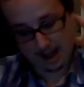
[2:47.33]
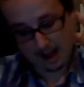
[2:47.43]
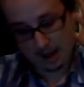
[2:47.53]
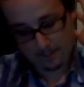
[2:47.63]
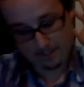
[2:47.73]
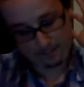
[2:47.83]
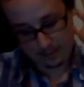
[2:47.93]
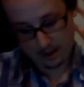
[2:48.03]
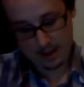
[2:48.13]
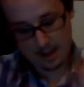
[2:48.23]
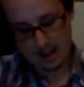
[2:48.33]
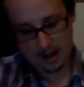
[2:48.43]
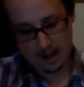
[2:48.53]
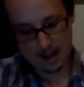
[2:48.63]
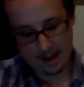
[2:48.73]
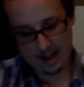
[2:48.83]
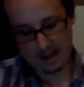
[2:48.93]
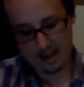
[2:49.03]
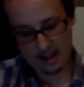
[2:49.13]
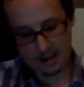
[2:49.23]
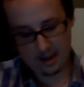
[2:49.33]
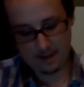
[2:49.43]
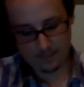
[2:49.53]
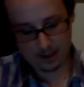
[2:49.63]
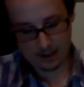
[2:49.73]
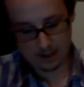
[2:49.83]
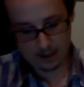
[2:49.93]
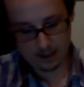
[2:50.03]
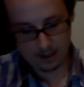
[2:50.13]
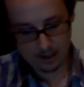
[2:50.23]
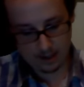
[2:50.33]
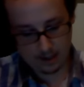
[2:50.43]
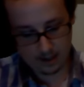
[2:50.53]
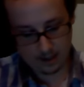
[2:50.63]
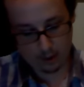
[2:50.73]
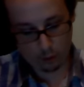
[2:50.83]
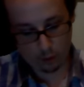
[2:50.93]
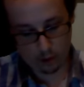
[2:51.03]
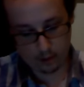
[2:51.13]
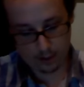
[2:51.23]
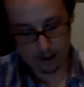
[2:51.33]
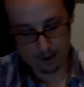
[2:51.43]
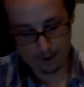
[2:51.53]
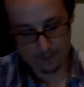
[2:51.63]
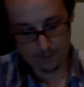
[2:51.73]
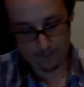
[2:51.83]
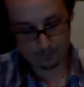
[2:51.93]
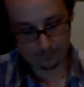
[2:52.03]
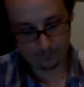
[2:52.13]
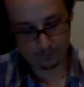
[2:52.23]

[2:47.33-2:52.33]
Um, I I won um,